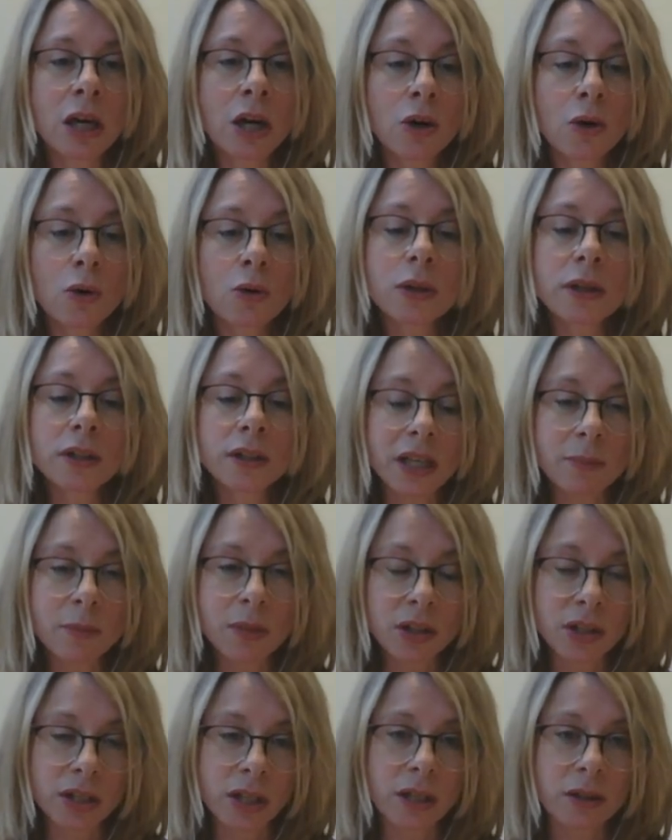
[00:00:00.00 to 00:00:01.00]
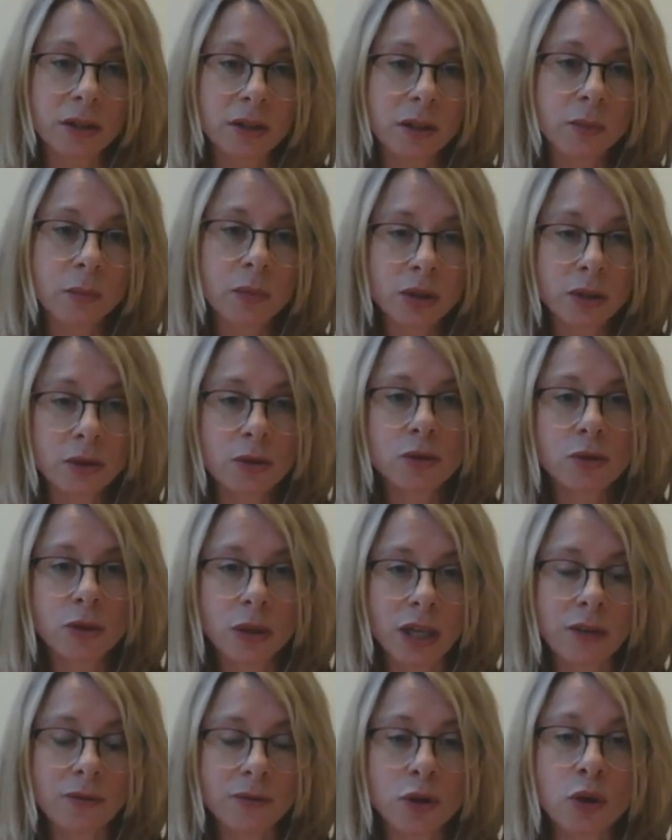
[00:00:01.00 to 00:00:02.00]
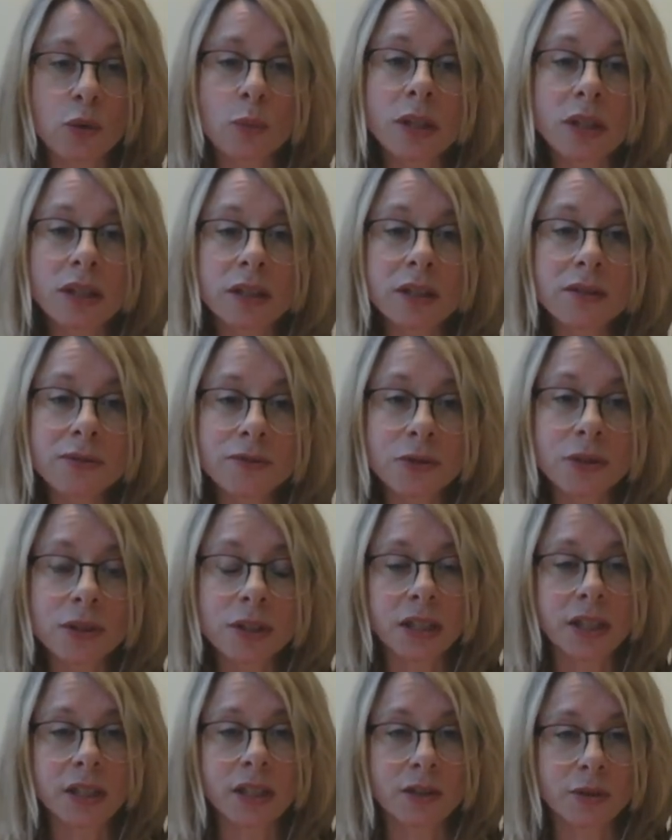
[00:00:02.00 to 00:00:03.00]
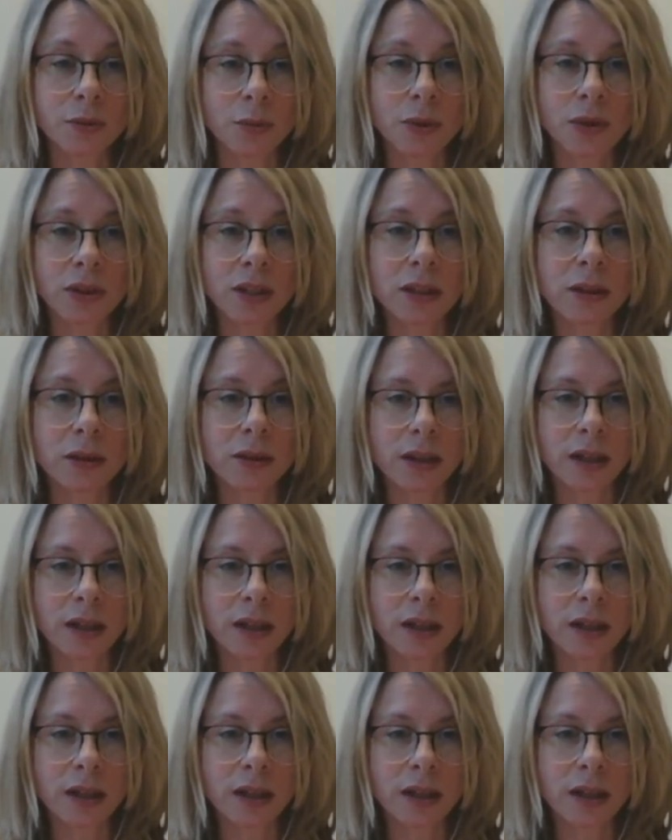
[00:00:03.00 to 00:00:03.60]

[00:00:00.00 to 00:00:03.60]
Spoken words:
or it can be challenging because you have so many different needs within the